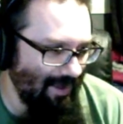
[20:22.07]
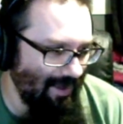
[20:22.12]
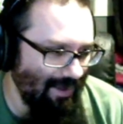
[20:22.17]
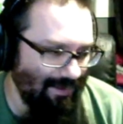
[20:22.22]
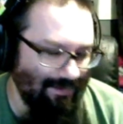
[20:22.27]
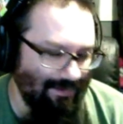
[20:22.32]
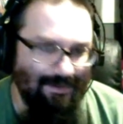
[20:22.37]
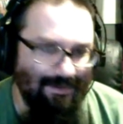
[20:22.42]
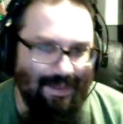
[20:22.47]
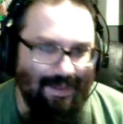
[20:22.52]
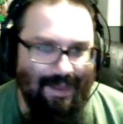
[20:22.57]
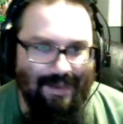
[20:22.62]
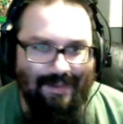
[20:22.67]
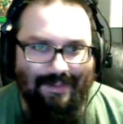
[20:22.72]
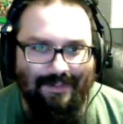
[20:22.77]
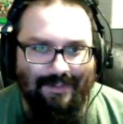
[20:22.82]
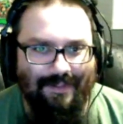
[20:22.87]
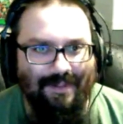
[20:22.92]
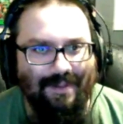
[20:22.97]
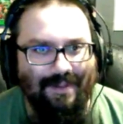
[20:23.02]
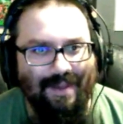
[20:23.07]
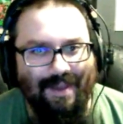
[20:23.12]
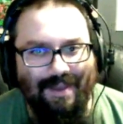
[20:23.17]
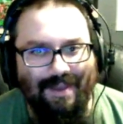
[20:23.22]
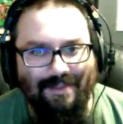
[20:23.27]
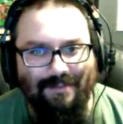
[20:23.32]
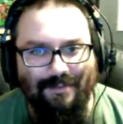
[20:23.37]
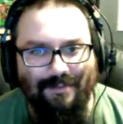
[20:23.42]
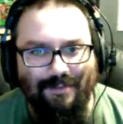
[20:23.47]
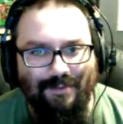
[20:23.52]
I didn't think I asked for
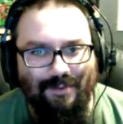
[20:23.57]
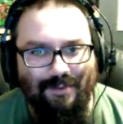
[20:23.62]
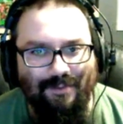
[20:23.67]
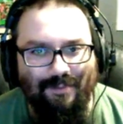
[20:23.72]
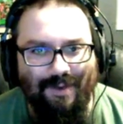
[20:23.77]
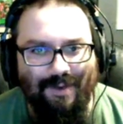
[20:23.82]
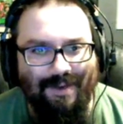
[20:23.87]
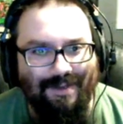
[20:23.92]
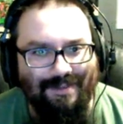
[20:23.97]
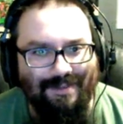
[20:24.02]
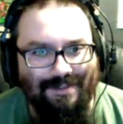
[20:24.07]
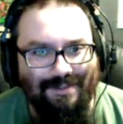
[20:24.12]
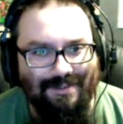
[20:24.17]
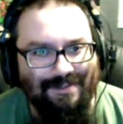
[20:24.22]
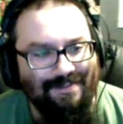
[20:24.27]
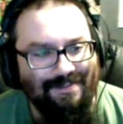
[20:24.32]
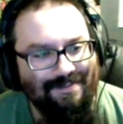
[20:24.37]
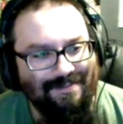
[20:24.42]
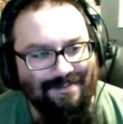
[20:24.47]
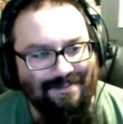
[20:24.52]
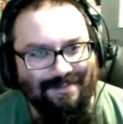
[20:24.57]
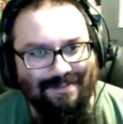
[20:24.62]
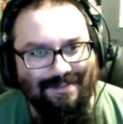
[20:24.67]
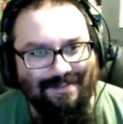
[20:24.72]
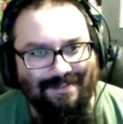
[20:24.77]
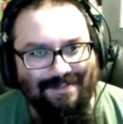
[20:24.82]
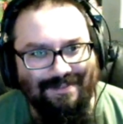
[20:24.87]
too much. Just